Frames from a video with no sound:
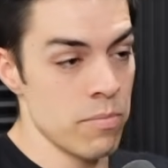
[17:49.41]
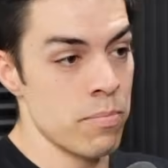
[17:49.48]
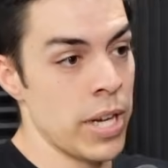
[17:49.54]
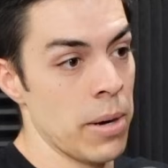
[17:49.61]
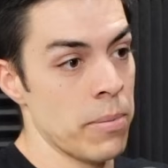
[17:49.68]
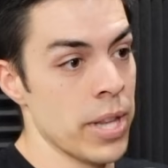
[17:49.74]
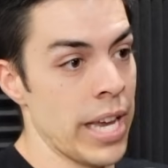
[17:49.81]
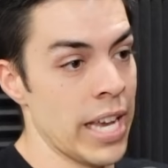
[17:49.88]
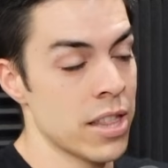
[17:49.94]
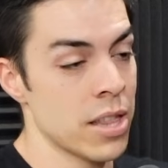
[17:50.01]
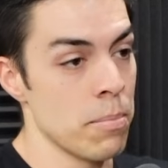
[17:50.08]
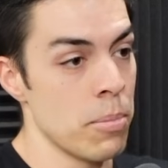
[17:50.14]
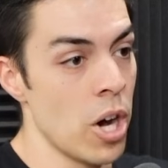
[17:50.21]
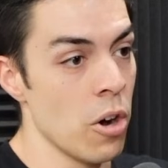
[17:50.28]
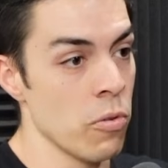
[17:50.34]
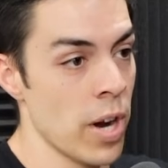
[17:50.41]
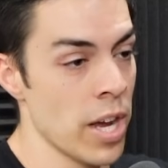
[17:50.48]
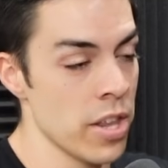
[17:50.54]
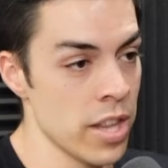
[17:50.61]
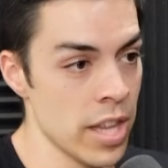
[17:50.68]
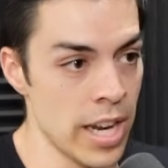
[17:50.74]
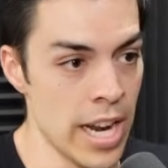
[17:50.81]
be able to hit the ball,
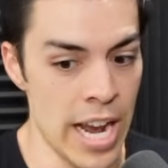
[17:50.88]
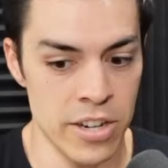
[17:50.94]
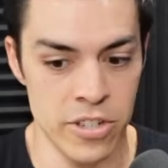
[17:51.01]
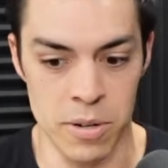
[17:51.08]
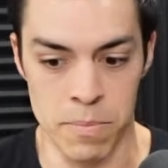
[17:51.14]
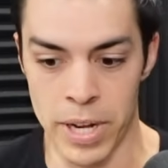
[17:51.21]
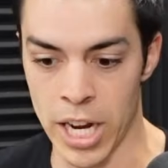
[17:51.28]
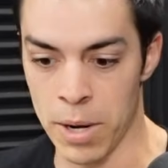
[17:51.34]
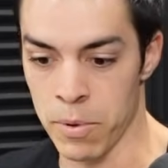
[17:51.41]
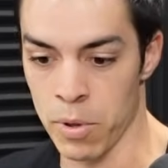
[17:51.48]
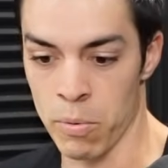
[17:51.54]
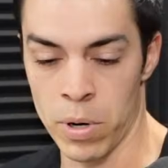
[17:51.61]
rather than actually being able to